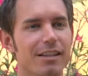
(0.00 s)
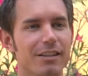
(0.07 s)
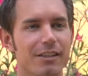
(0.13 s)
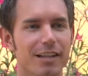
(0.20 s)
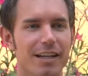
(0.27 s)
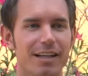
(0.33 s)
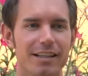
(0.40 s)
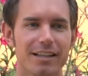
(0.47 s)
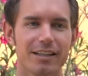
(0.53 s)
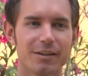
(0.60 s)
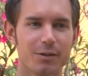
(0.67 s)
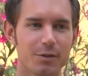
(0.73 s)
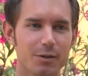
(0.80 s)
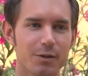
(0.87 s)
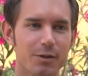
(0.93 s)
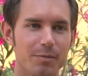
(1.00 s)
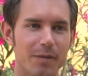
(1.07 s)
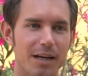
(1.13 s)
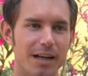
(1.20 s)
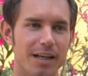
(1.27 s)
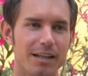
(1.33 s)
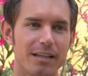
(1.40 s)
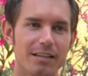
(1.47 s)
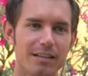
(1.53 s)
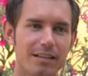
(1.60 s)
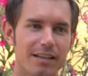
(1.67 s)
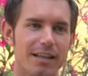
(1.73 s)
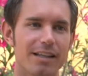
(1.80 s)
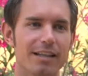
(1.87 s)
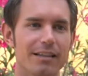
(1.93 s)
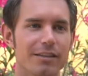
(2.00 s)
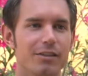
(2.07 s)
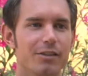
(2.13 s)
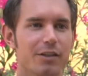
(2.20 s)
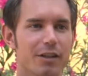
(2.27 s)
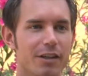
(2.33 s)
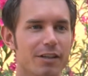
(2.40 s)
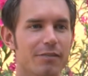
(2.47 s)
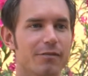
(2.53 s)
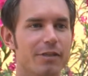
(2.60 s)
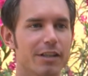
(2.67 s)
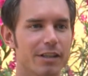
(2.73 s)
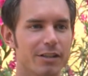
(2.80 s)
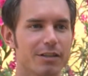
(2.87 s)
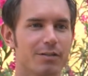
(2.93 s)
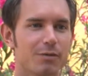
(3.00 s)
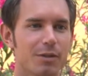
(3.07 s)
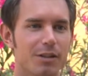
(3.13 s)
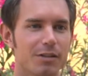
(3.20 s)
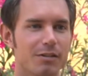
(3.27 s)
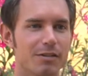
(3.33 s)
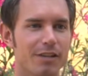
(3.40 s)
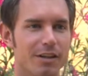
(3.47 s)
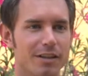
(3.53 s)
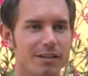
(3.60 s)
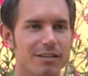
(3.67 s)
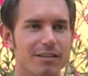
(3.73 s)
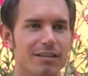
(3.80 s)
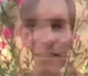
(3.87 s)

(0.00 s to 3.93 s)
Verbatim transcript: You gotta get through your mind that you're gonna finish what you started.